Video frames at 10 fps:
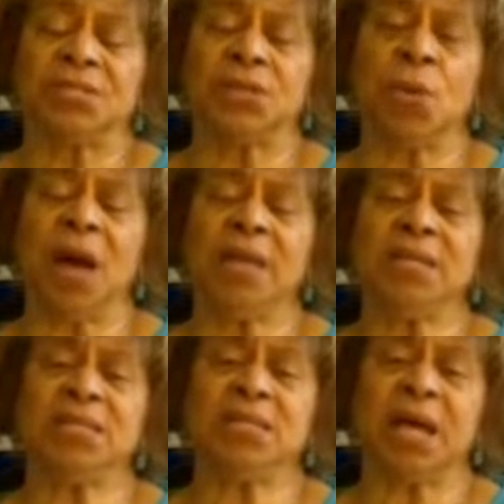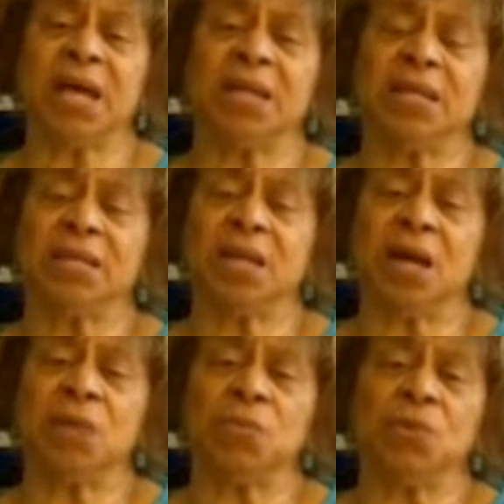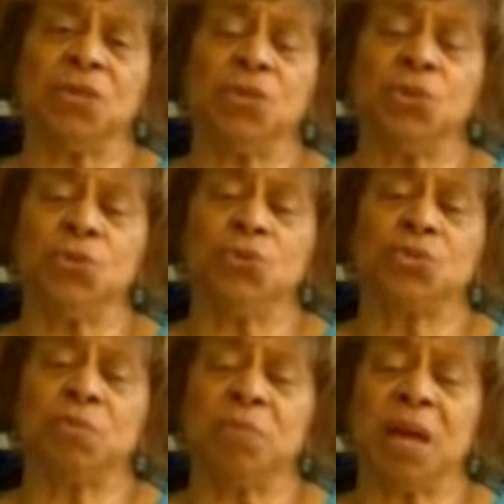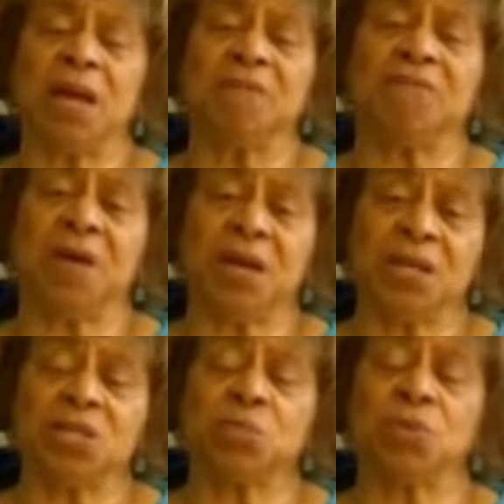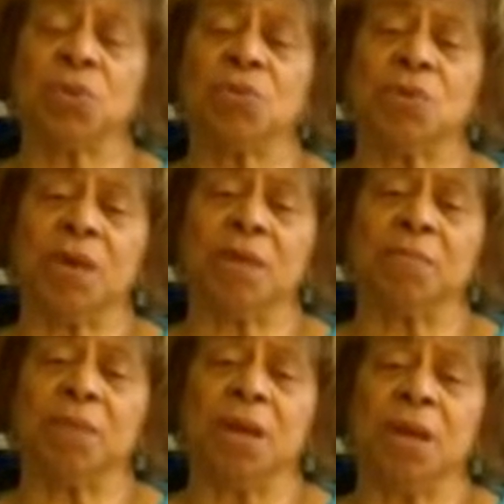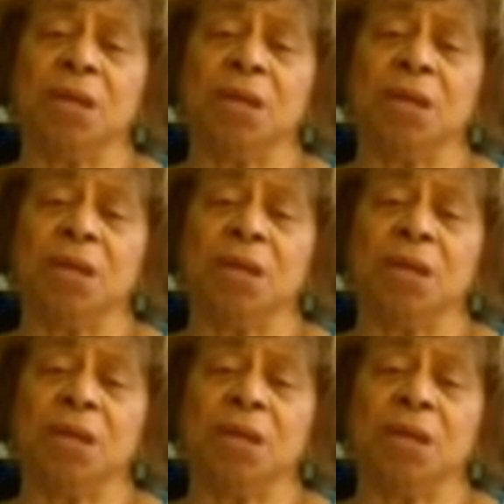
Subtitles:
So I decided that I would use my phonics program